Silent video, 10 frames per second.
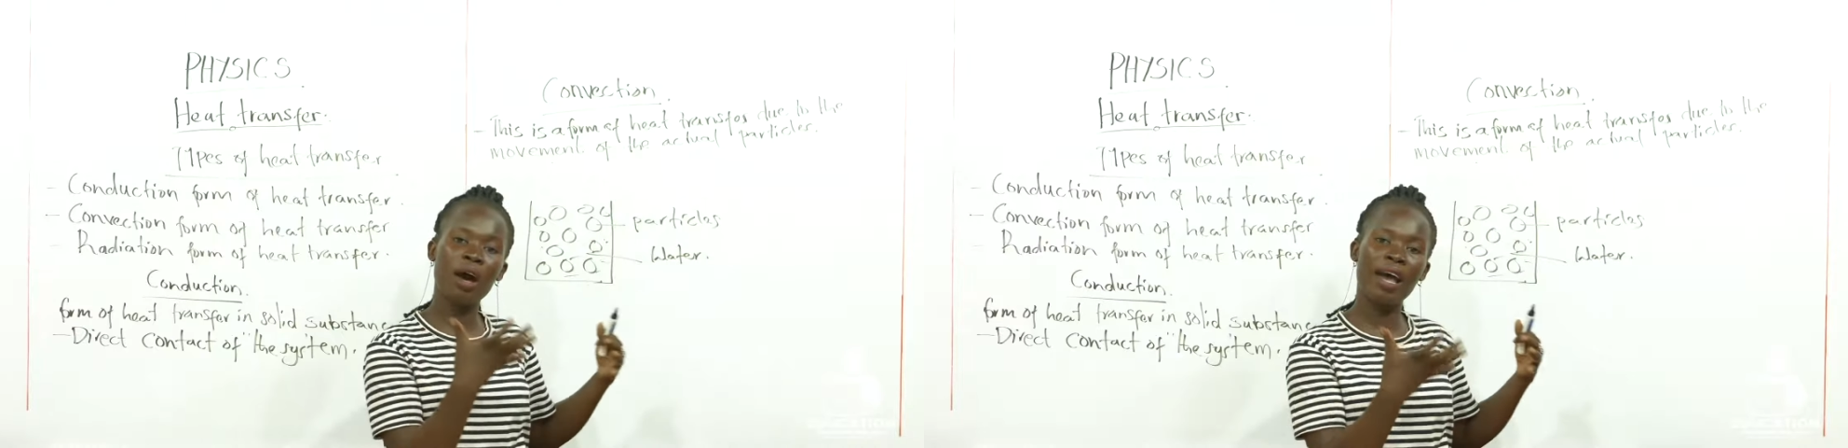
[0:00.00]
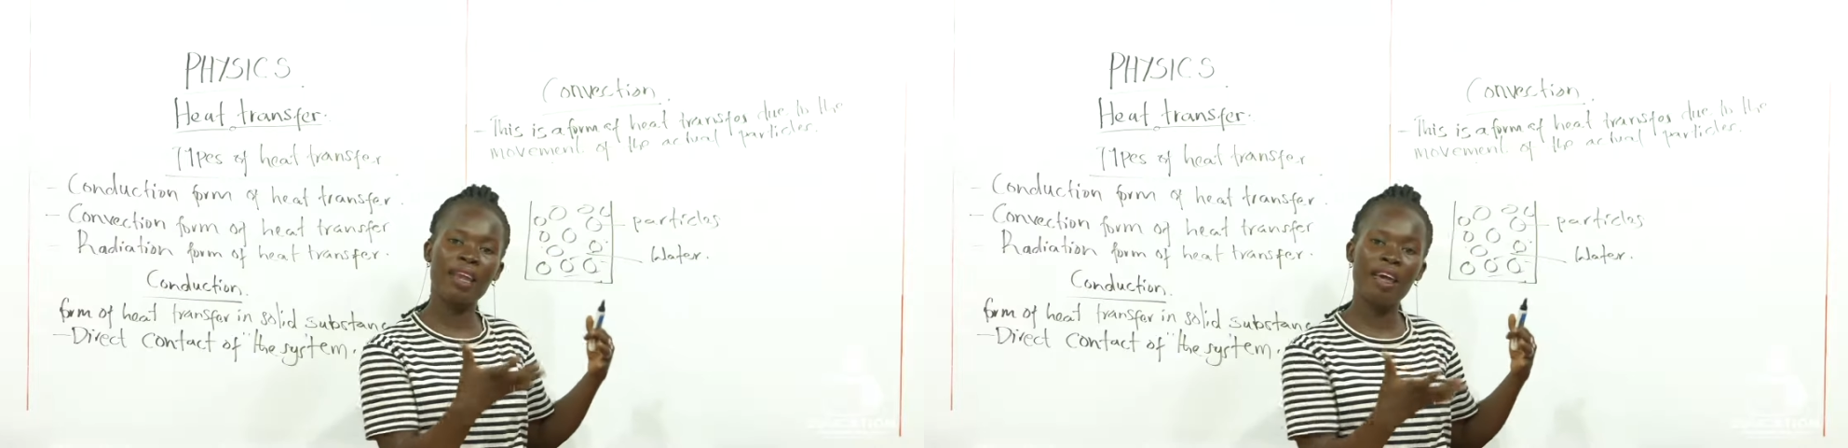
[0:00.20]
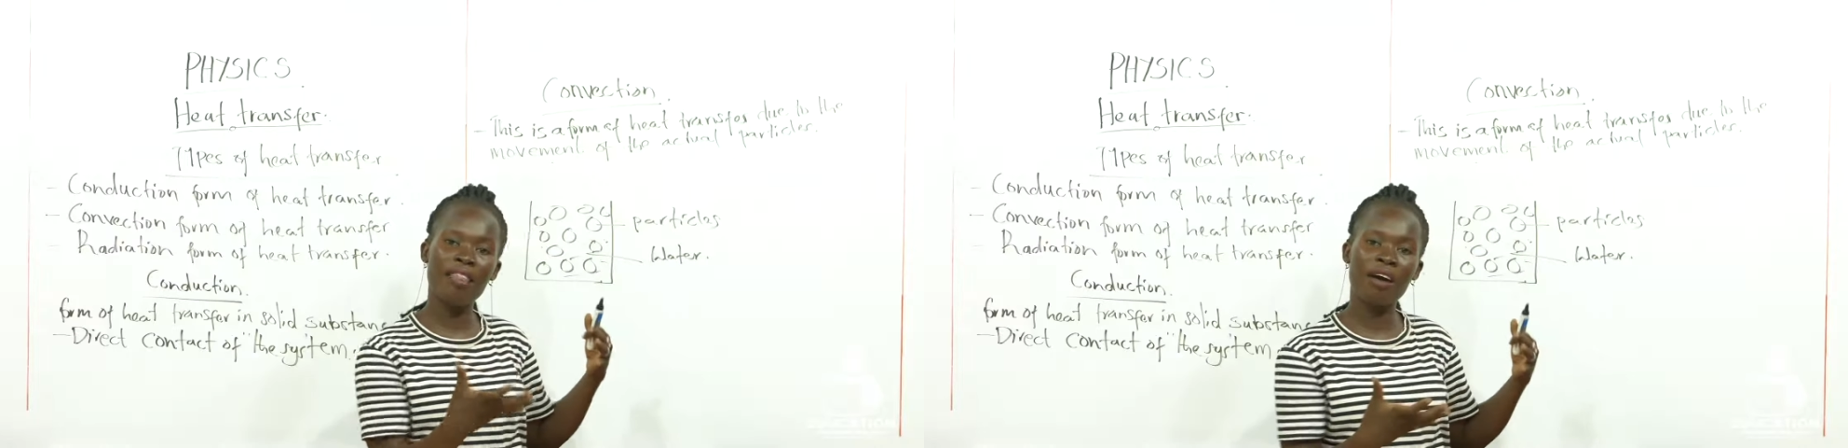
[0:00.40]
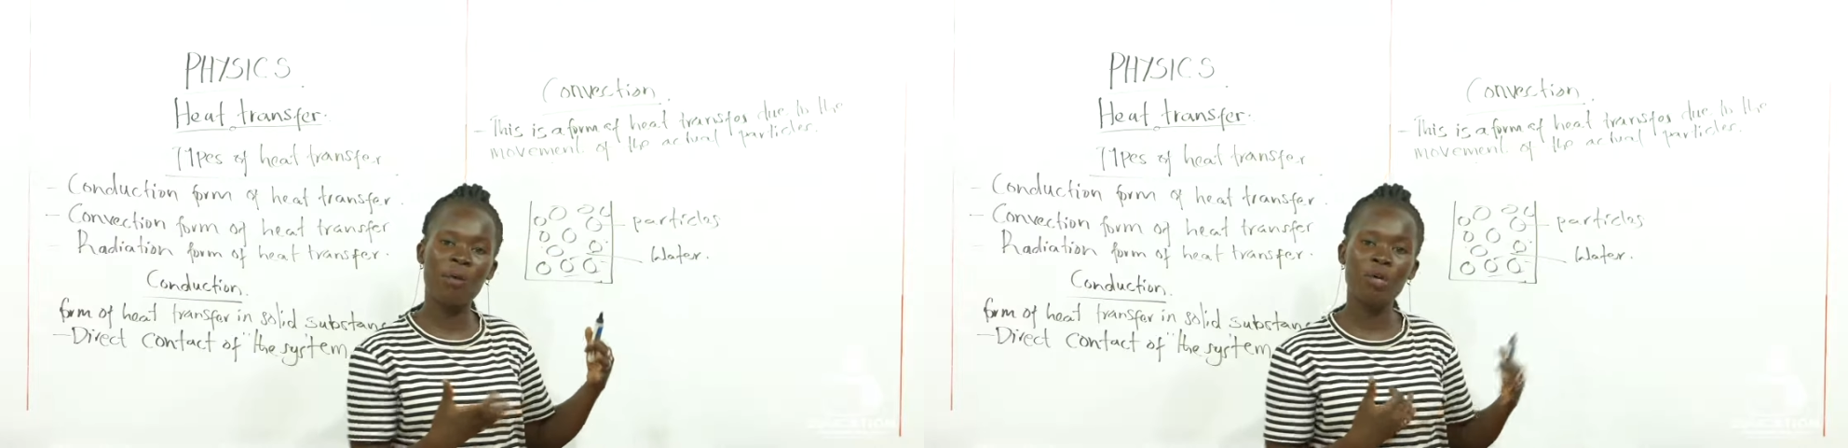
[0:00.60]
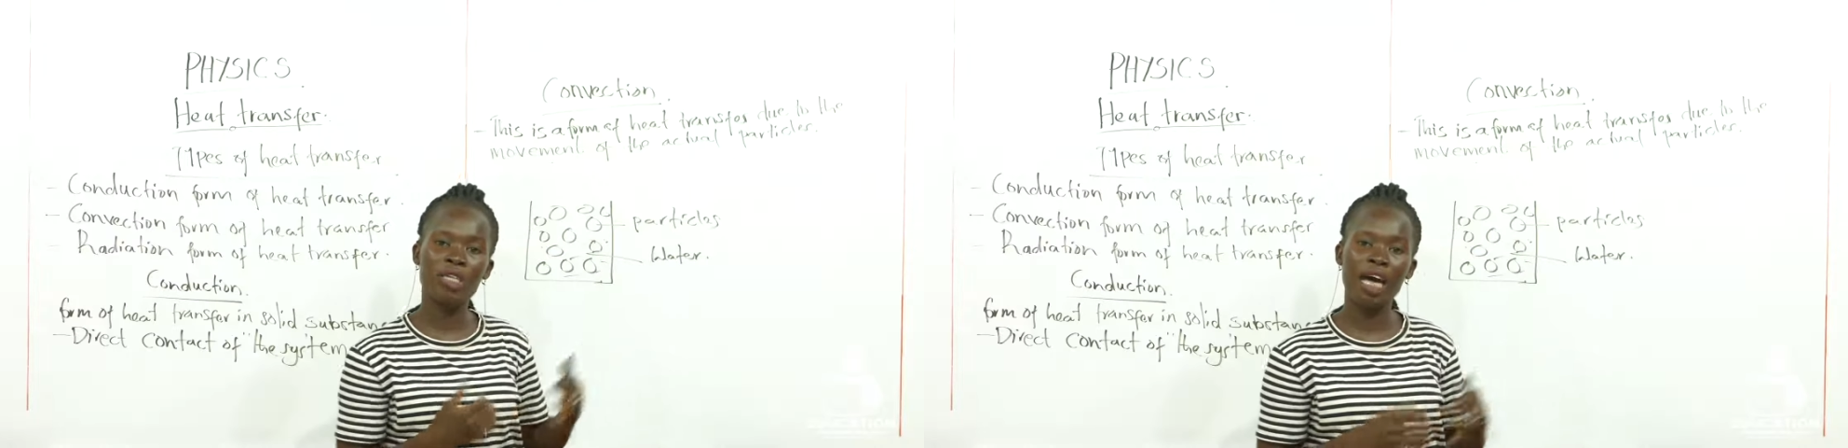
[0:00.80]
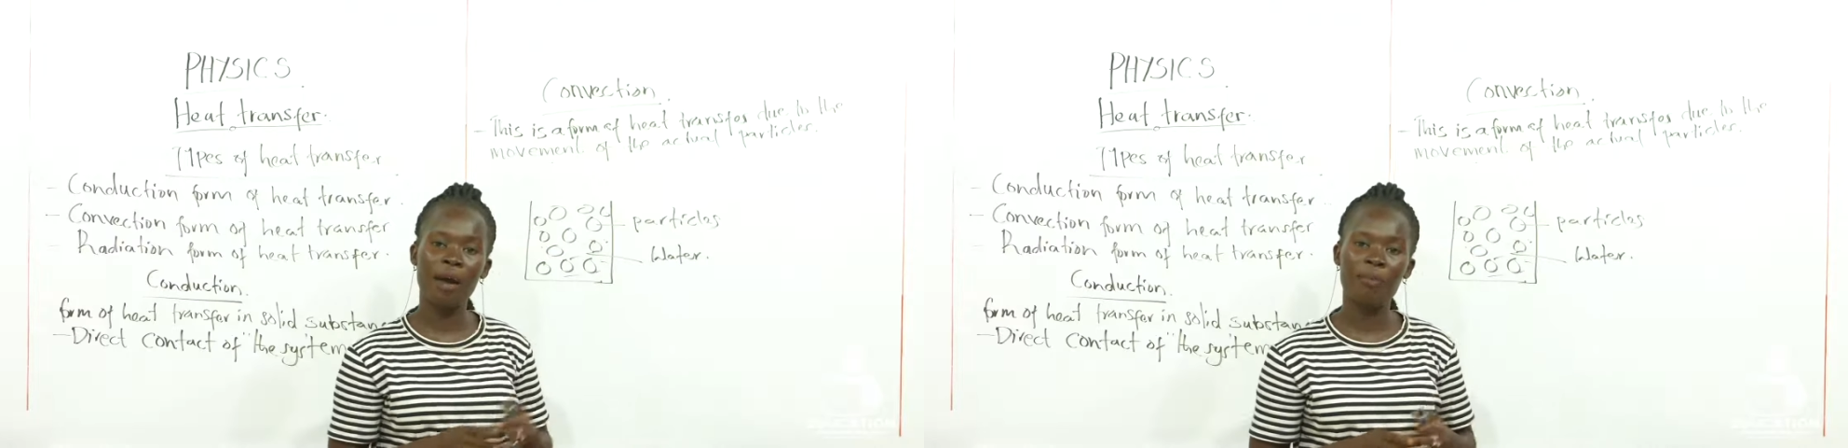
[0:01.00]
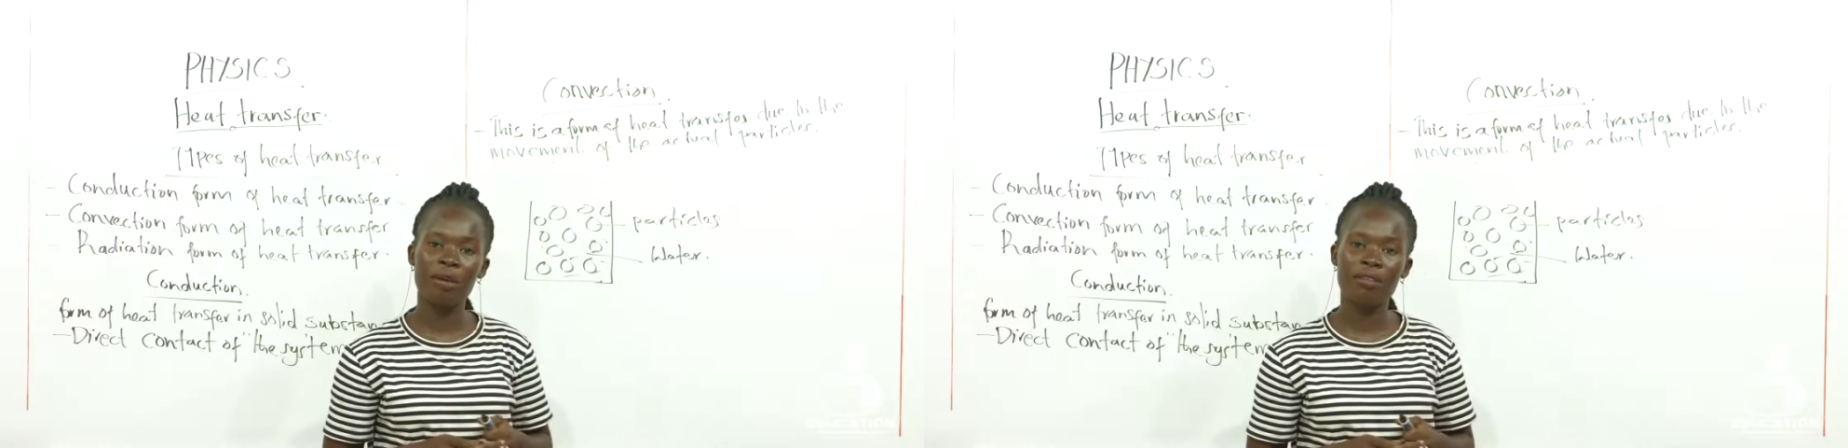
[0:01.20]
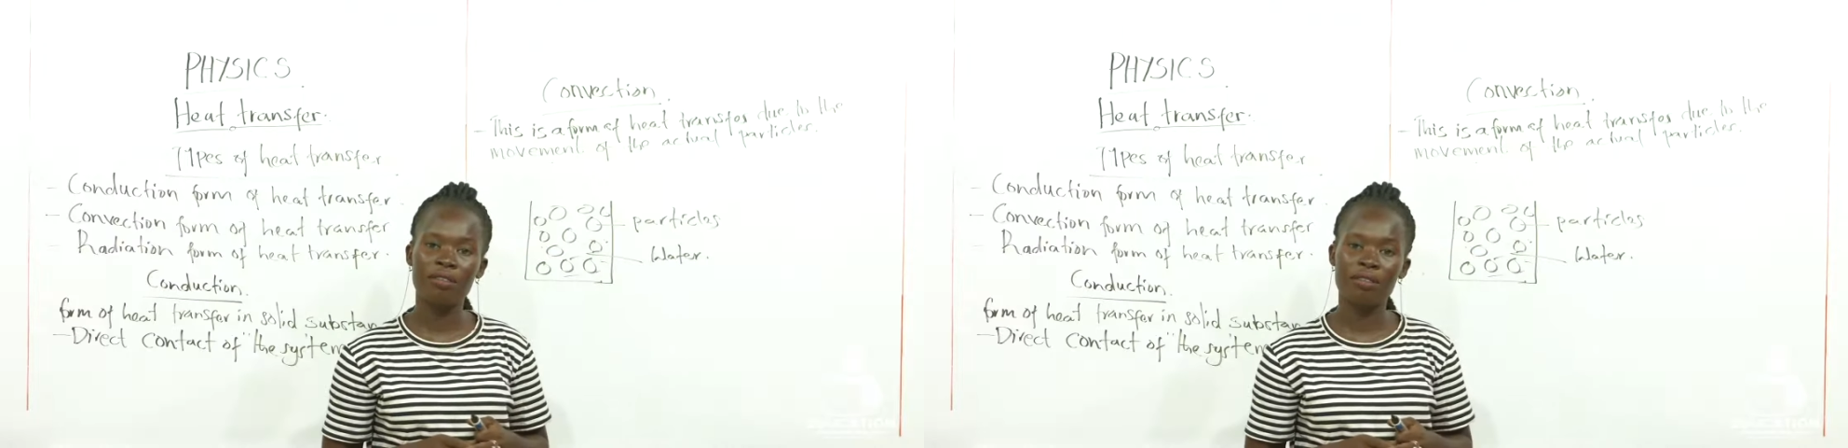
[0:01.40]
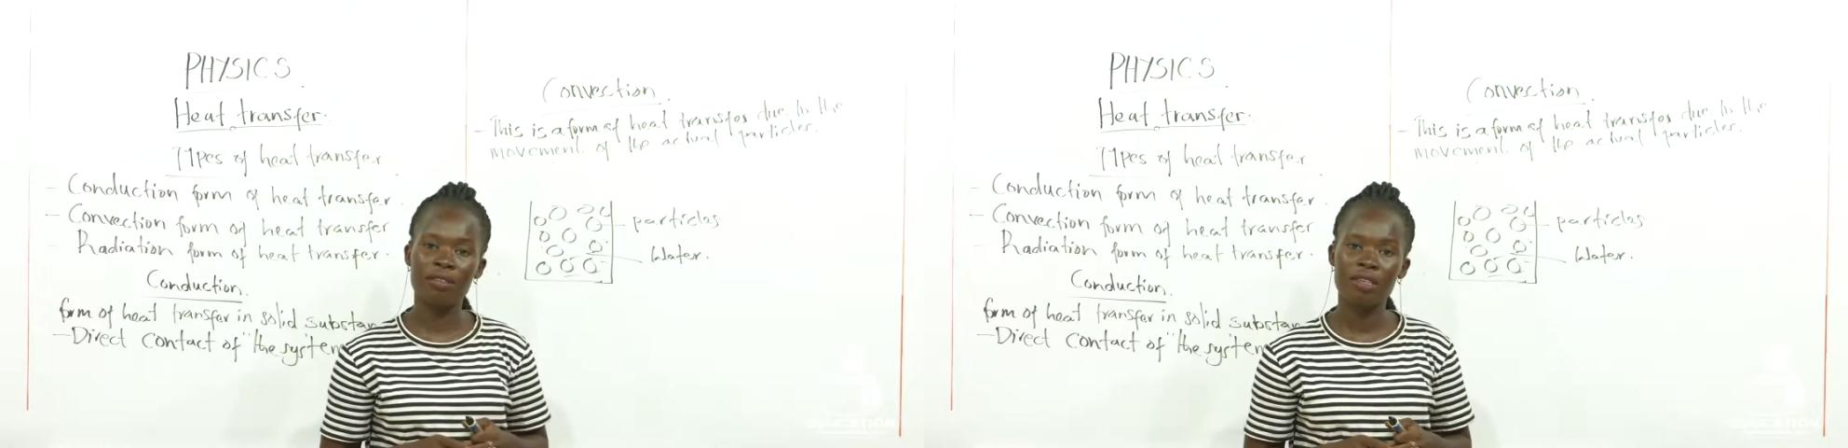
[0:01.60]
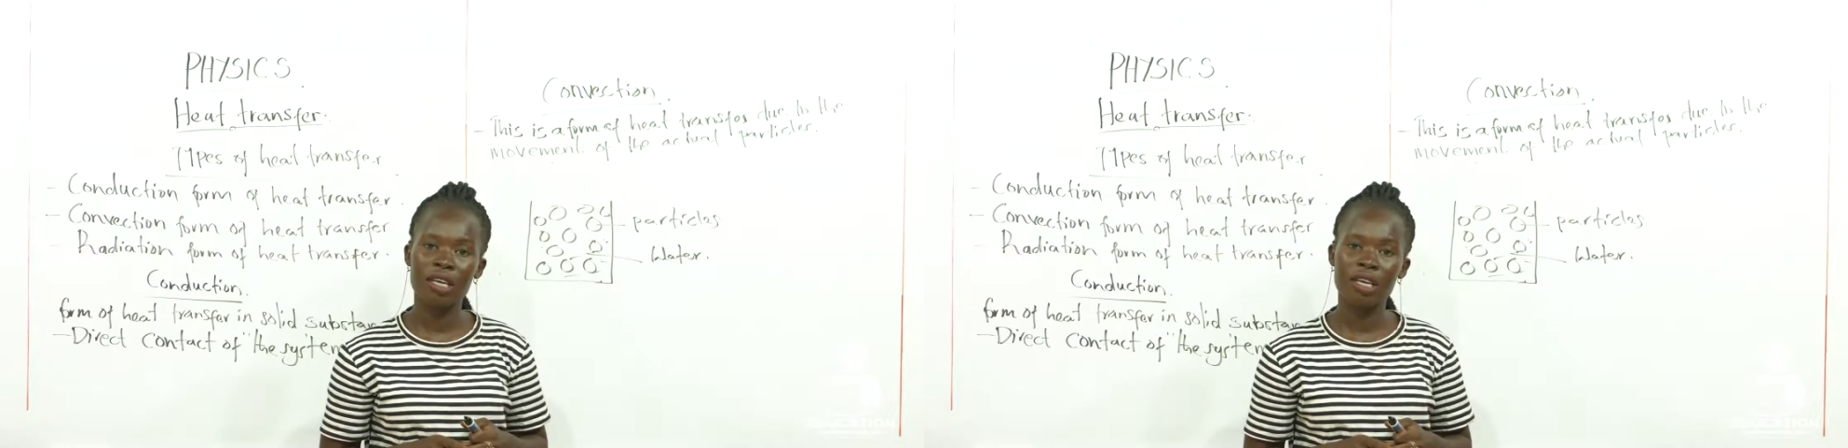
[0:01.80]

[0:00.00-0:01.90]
another, what happens?